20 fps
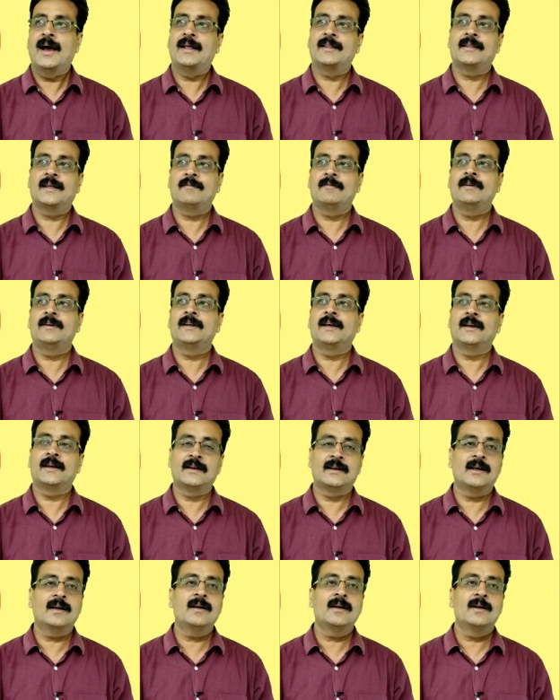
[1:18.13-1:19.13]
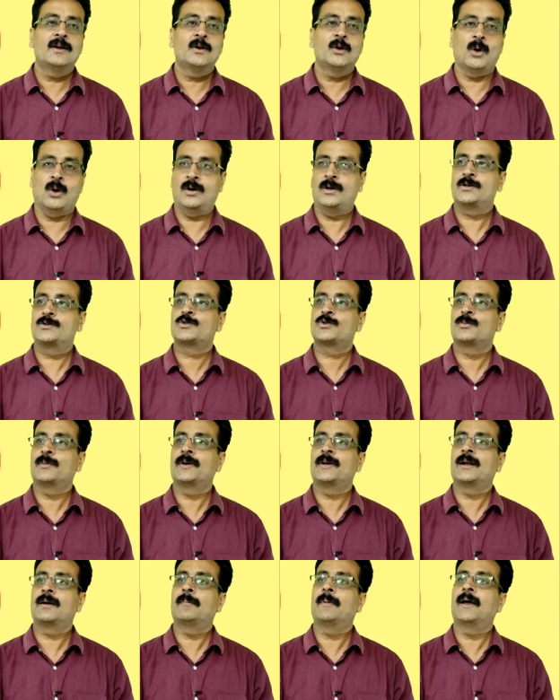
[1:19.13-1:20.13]
and then we take it a
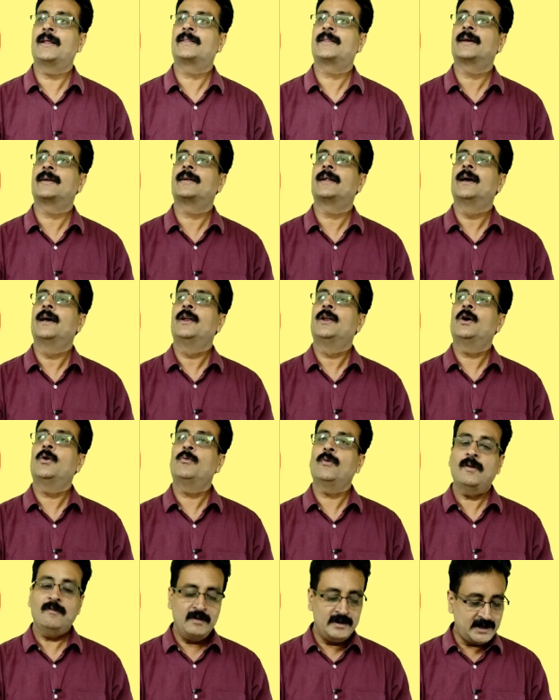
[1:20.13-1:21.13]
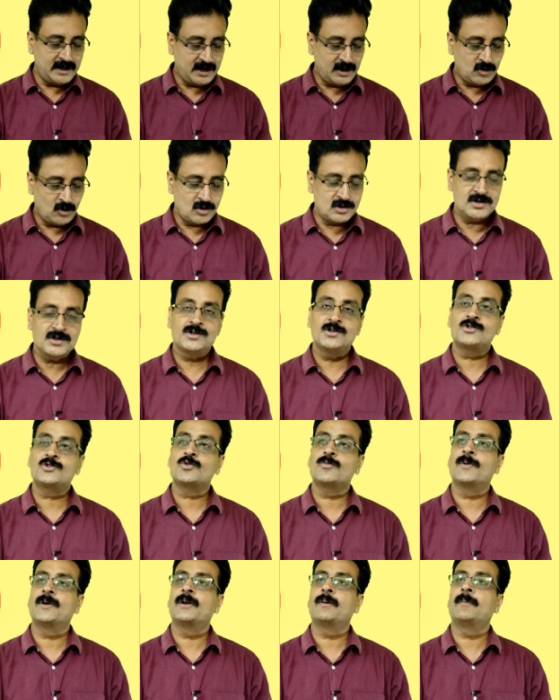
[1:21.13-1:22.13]
non-instrumental method now when we take a
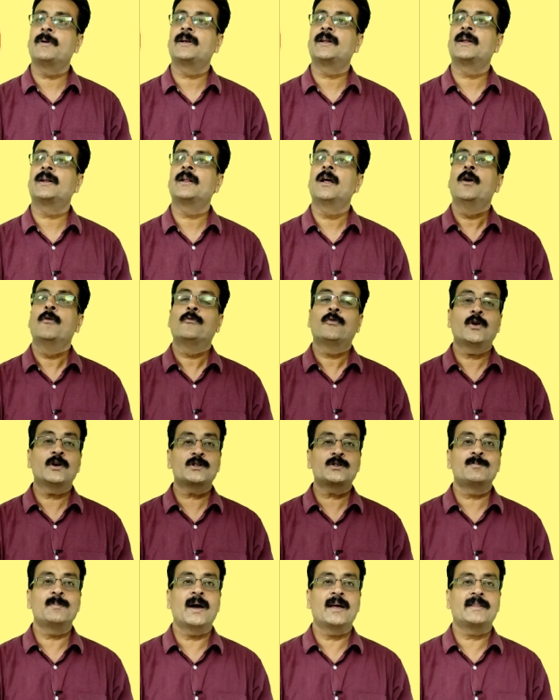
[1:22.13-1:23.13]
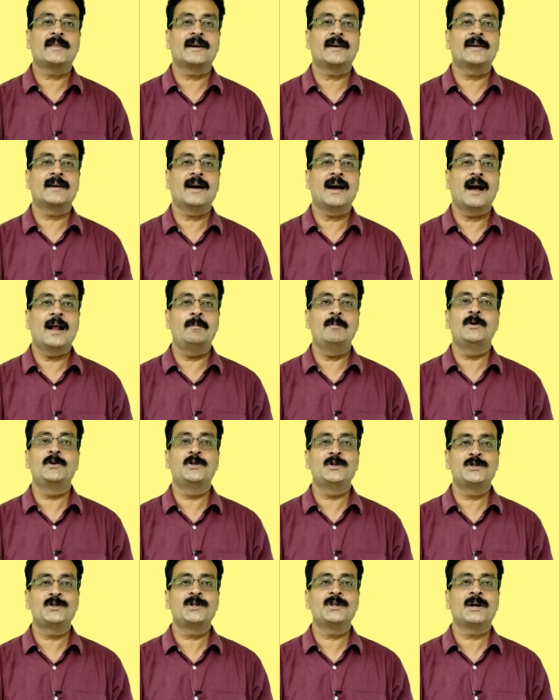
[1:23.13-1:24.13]
non-instrumental method first method i'll be
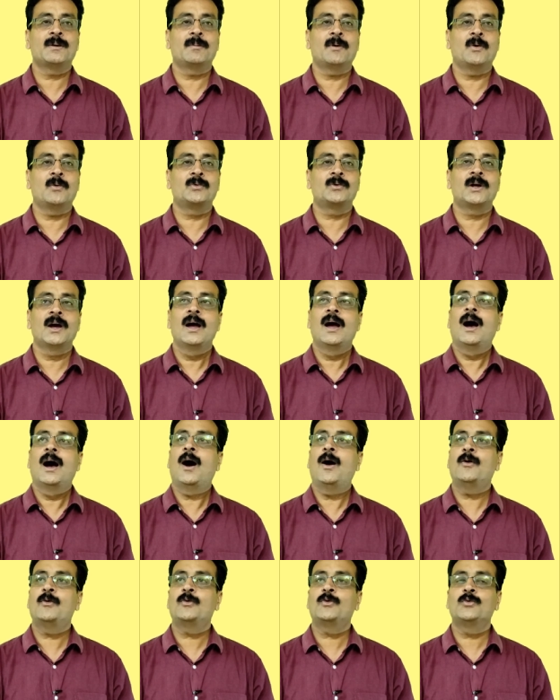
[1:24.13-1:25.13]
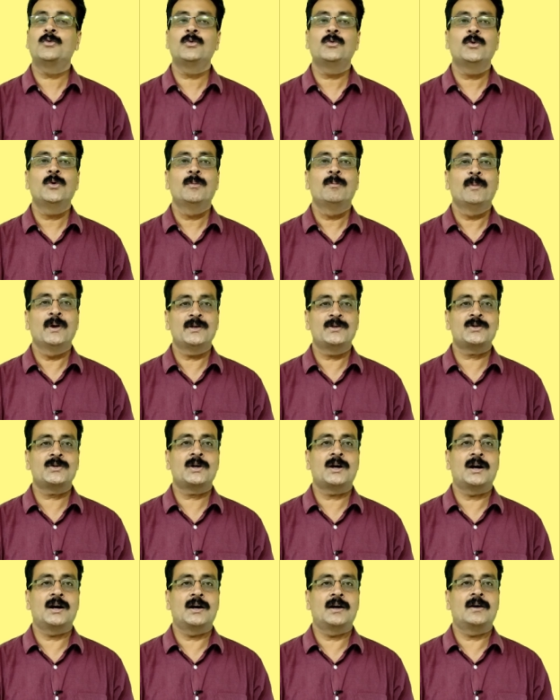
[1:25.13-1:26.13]
teaching about how to measure
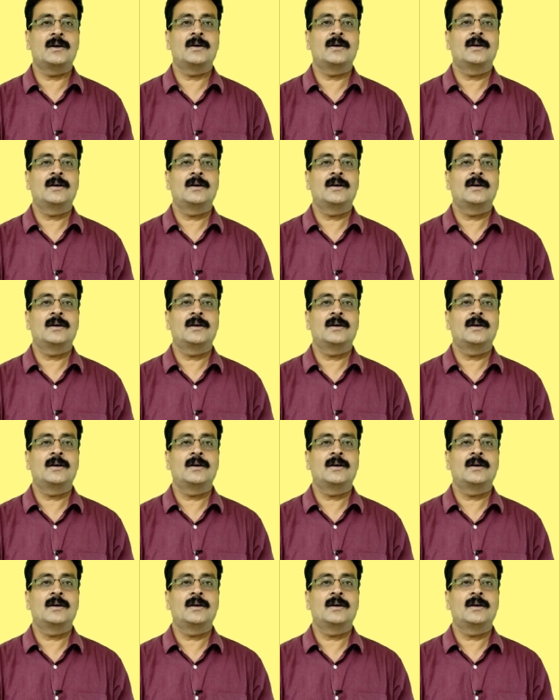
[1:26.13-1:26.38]
a